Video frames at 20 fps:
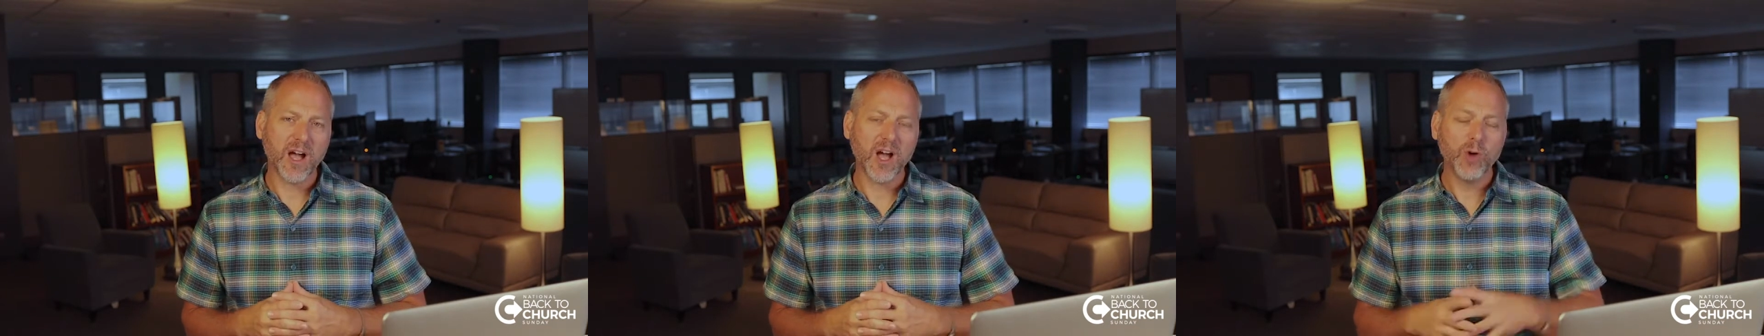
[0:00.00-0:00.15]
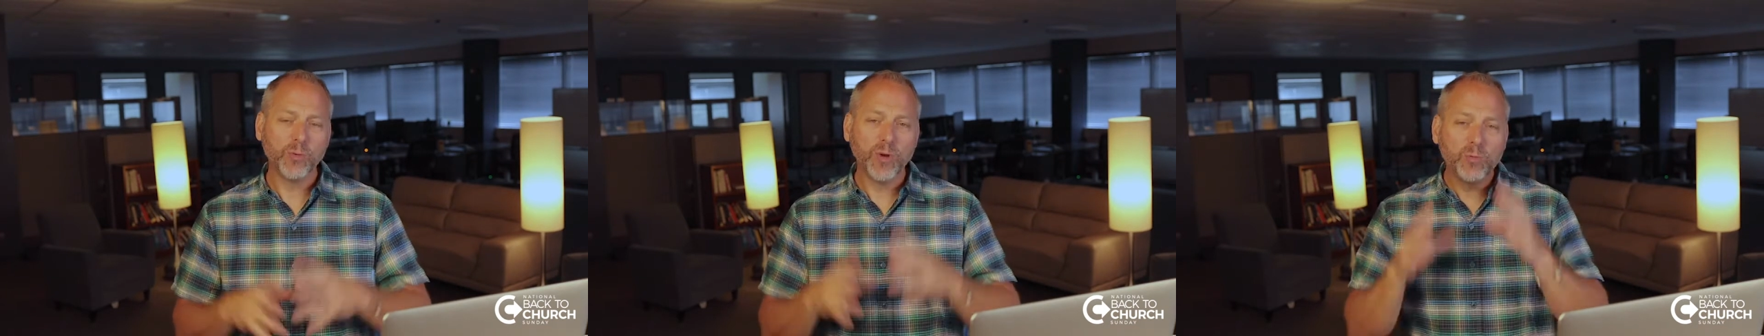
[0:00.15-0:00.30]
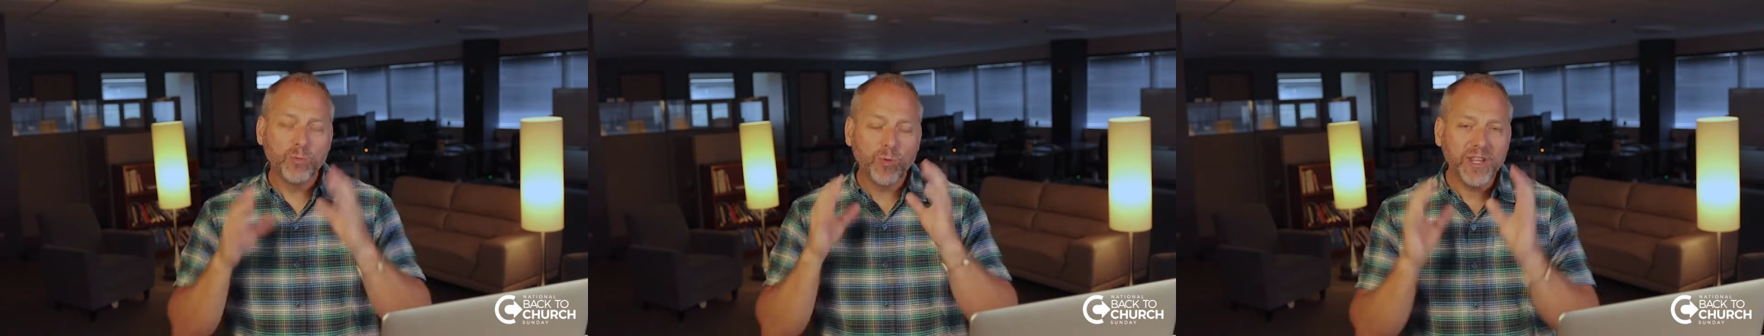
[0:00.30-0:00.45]

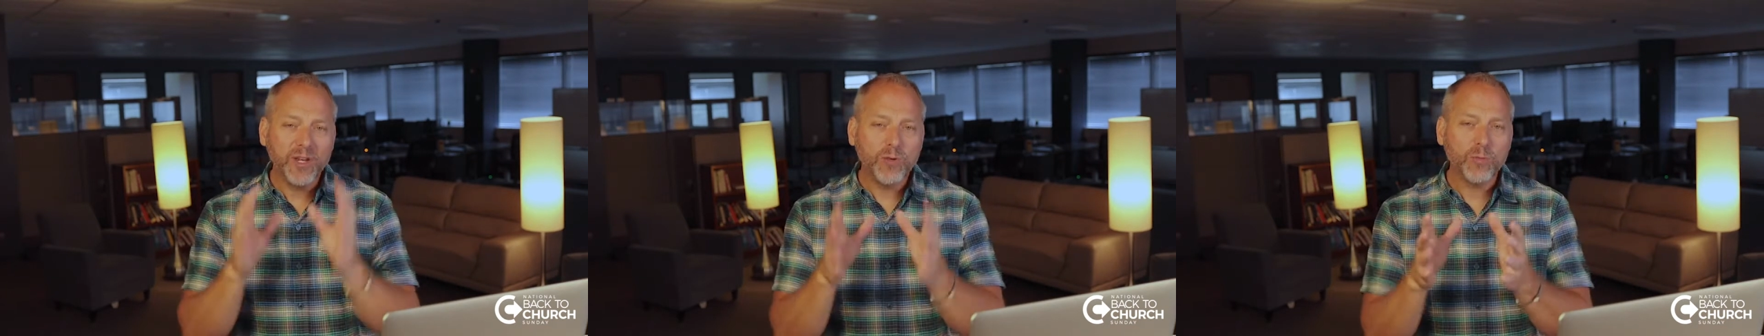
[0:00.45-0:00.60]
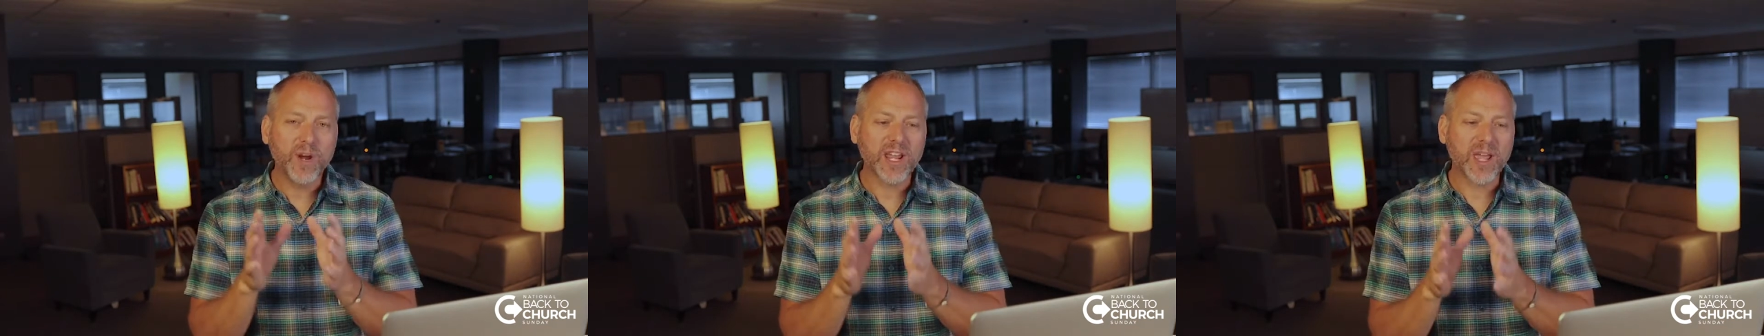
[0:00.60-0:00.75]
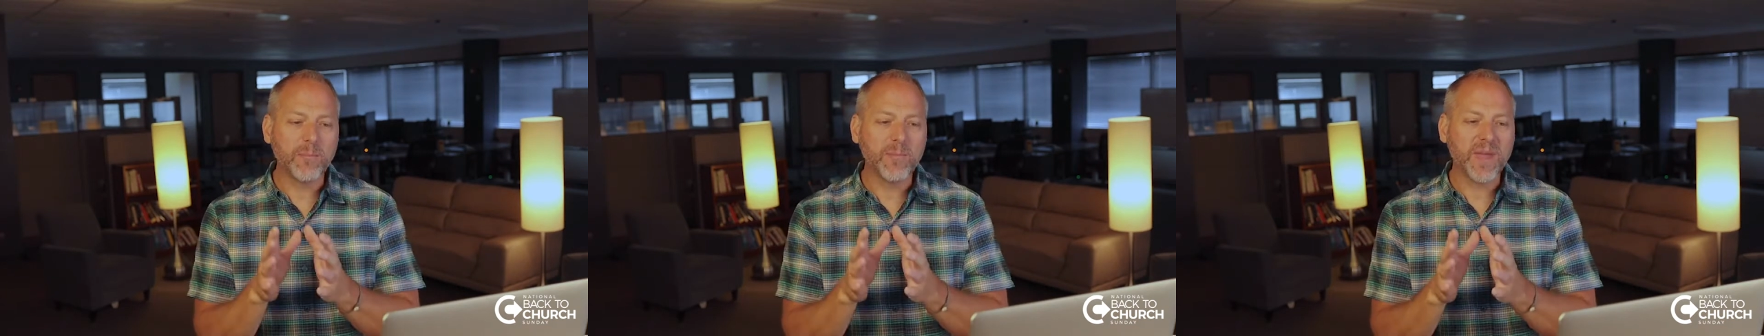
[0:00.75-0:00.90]
We really
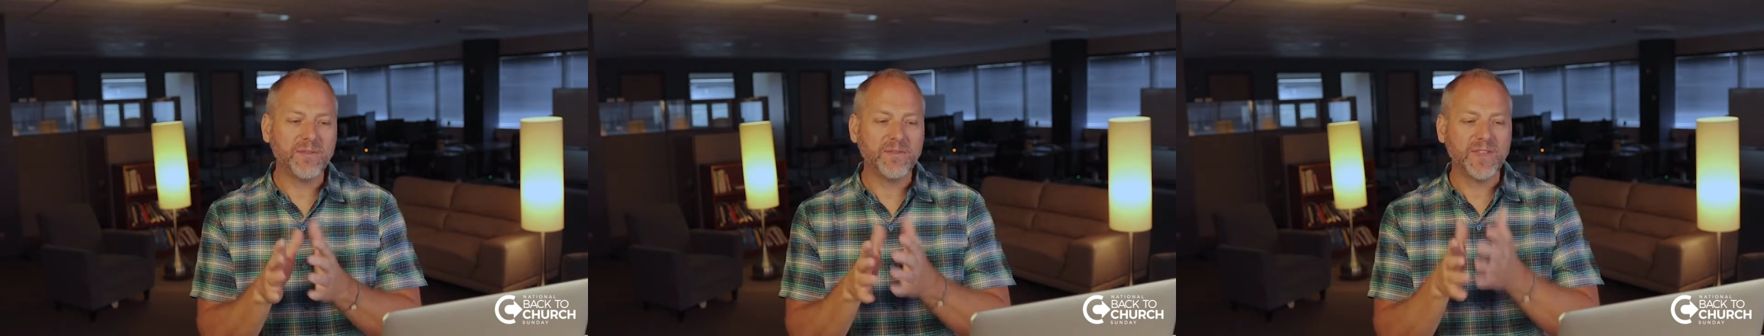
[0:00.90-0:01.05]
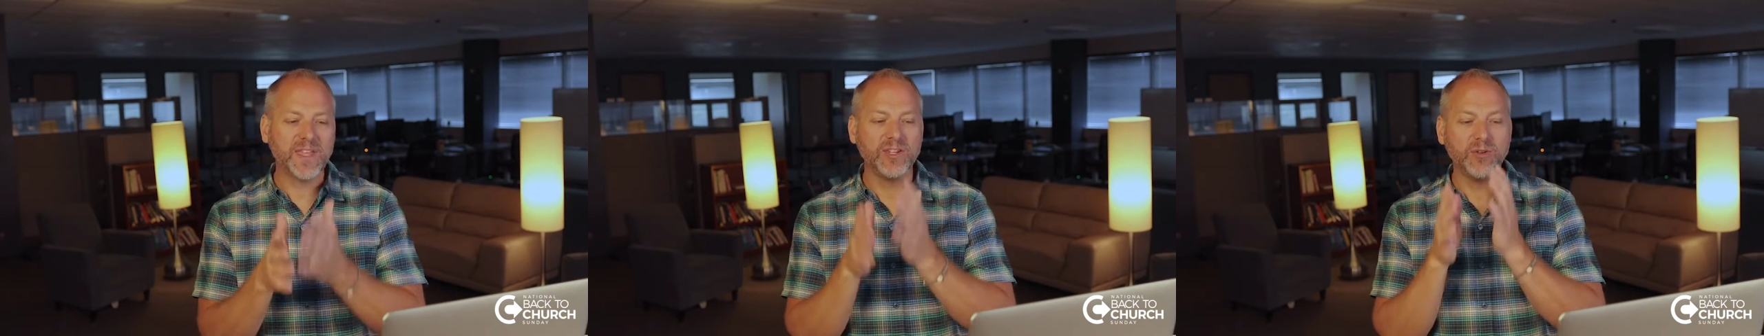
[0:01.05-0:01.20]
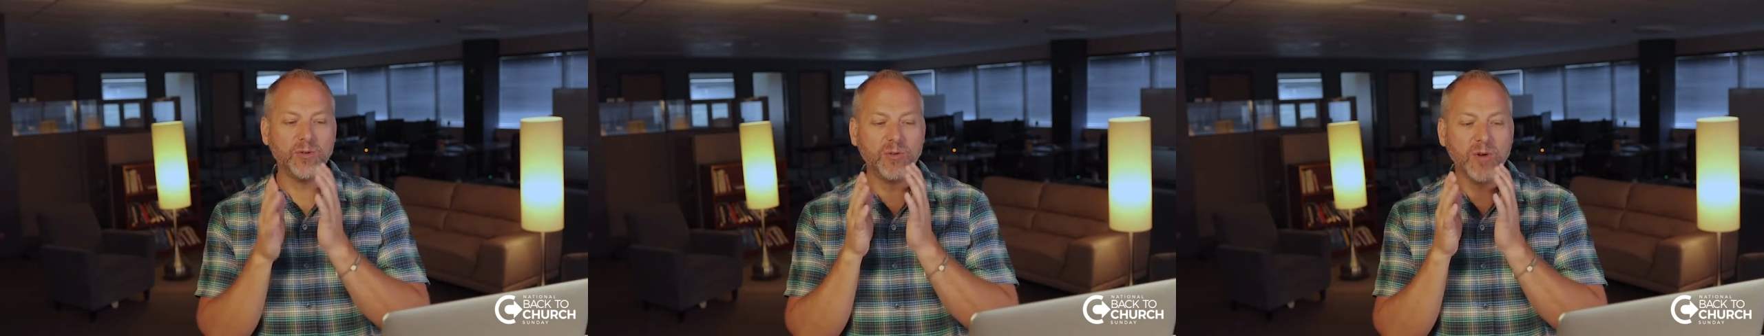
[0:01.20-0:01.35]
recommend
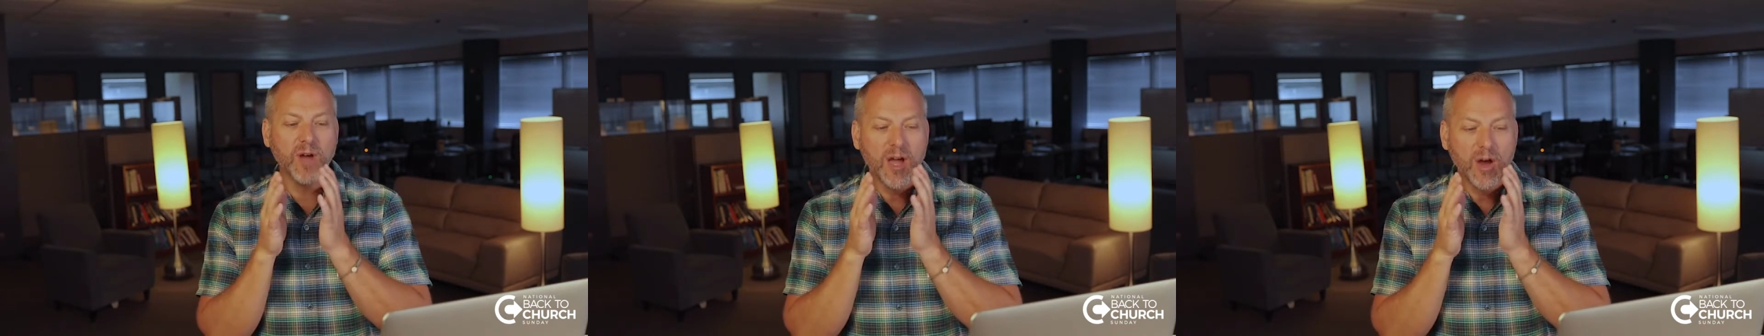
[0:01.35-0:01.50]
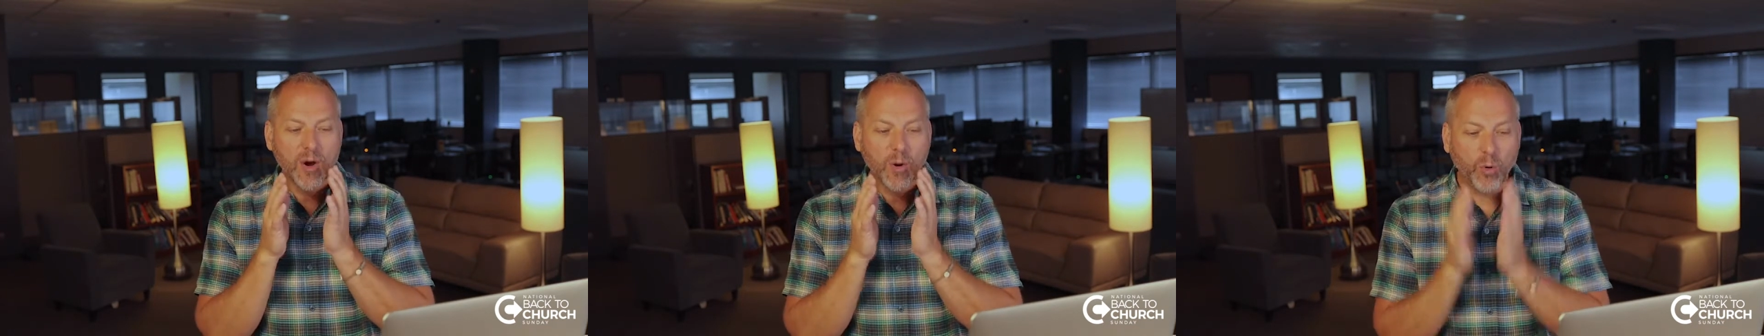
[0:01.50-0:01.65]
that you